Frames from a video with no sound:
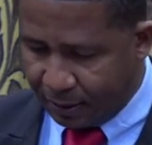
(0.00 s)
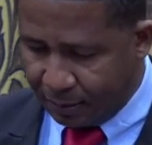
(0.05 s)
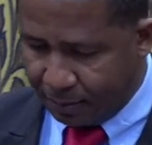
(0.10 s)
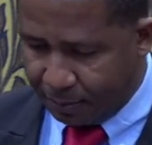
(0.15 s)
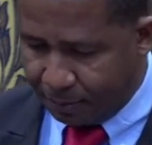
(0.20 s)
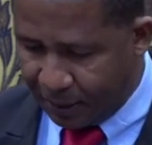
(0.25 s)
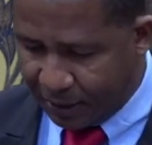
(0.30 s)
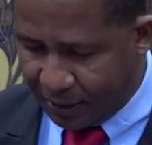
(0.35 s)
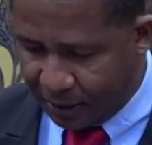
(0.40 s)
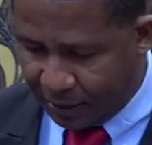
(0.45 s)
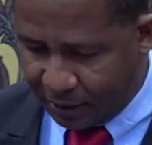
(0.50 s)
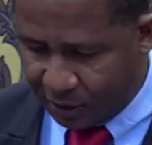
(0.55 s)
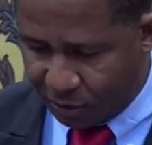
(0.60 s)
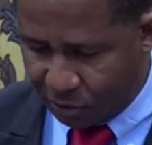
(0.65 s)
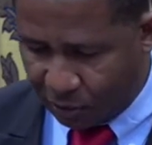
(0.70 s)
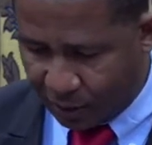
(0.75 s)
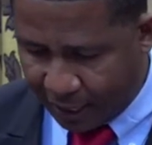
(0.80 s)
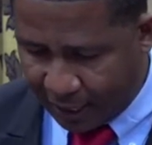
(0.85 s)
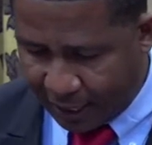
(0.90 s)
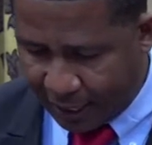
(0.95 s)
persons
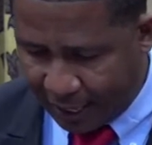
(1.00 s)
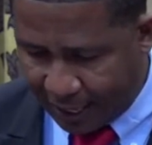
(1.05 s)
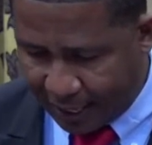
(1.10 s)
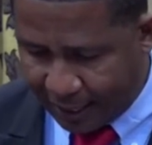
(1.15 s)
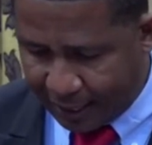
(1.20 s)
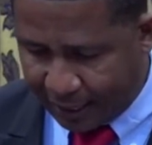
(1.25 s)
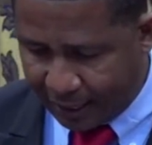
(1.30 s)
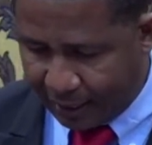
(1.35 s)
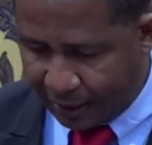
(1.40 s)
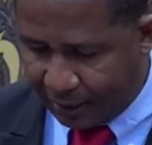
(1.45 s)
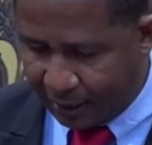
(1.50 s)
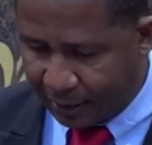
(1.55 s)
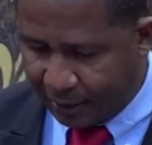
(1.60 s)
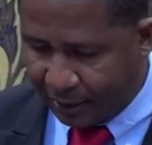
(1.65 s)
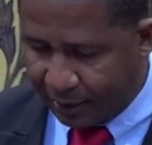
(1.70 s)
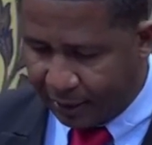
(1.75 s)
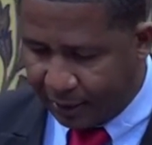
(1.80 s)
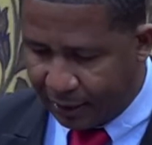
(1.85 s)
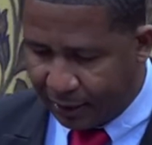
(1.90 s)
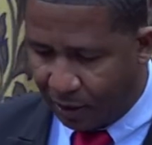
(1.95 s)
who can handle
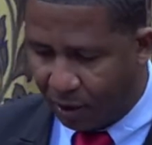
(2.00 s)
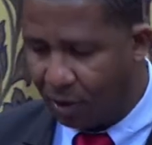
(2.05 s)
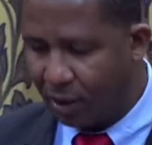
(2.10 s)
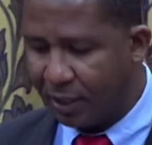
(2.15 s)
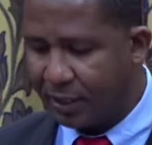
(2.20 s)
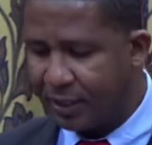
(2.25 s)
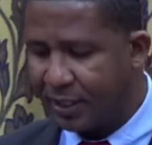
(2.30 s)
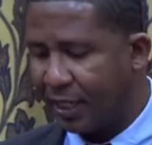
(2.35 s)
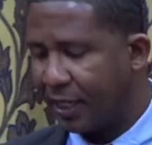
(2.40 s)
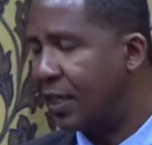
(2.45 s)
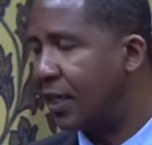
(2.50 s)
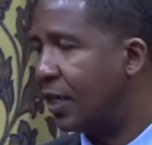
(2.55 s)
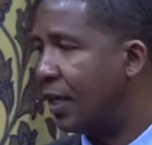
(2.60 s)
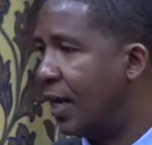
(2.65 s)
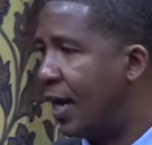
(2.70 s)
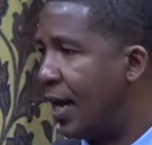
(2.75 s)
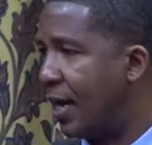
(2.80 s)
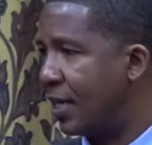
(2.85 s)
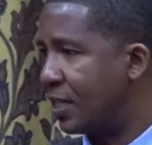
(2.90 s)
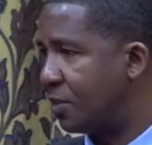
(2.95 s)
all
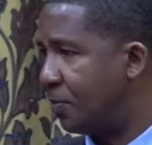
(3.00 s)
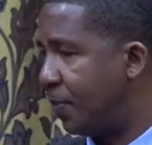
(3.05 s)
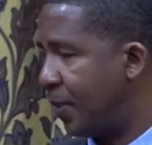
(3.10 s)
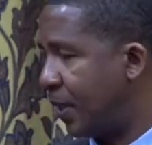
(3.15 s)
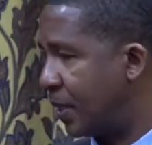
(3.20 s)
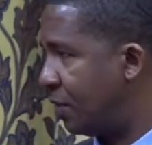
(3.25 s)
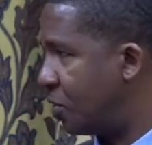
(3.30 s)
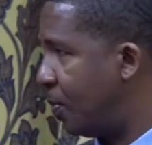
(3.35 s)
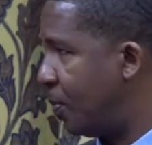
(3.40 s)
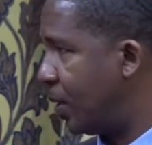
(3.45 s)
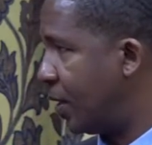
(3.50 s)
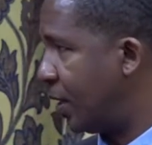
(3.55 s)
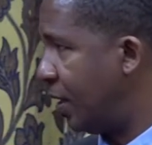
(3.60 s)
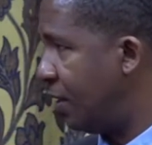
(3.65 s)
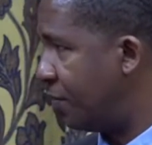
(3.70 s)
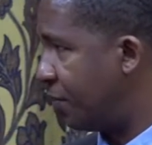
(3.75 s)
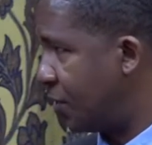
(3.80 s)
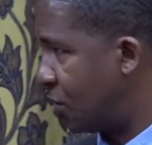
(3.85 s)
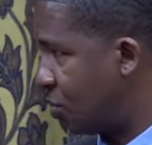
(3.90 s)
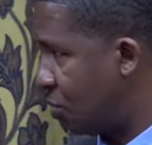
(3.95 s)
technical aspects of sporting
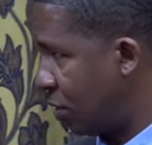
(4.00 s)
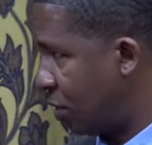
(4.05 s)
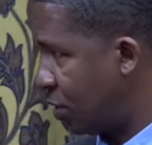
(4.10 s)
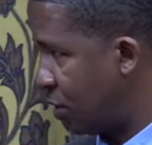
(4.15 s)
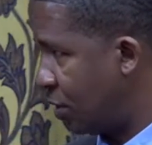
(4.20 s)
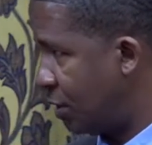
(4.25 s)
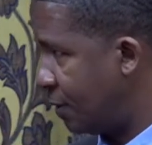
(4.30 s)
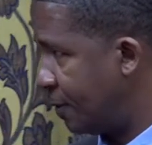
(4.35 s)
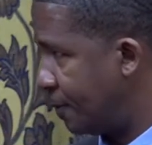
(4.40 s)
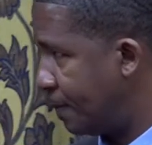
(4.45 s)
infrastructure.